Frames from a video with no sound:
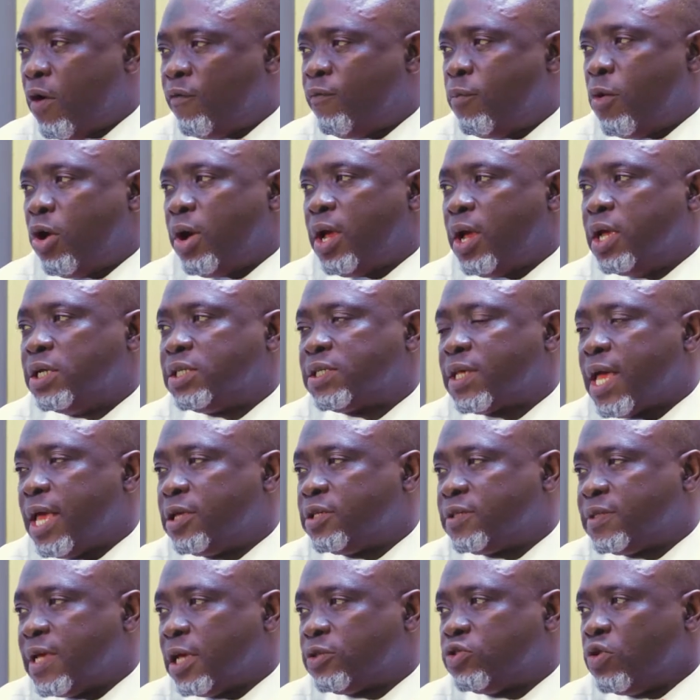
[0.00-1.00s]
mortgage
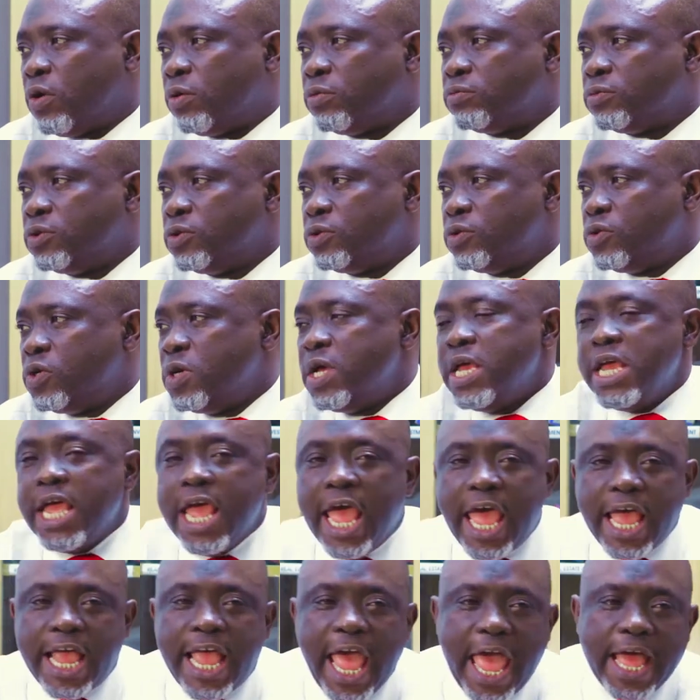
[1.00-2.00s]
sector.
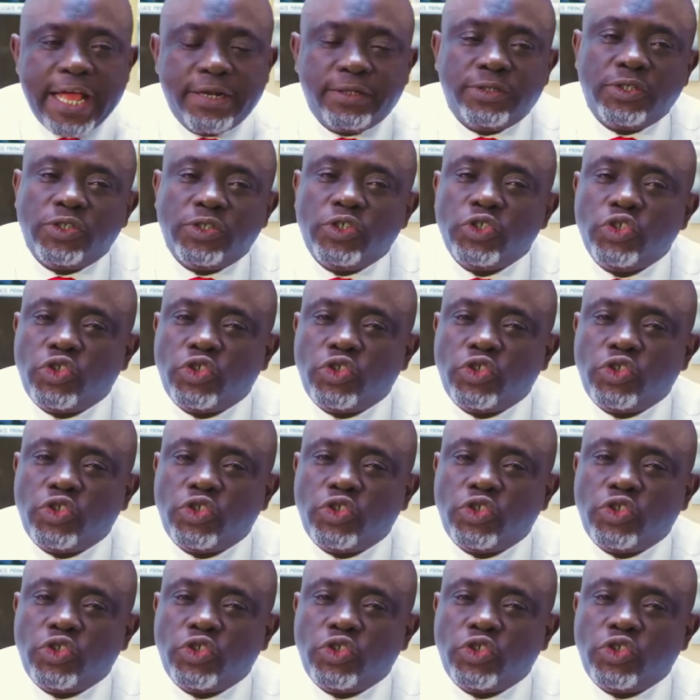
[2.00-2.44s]
Again,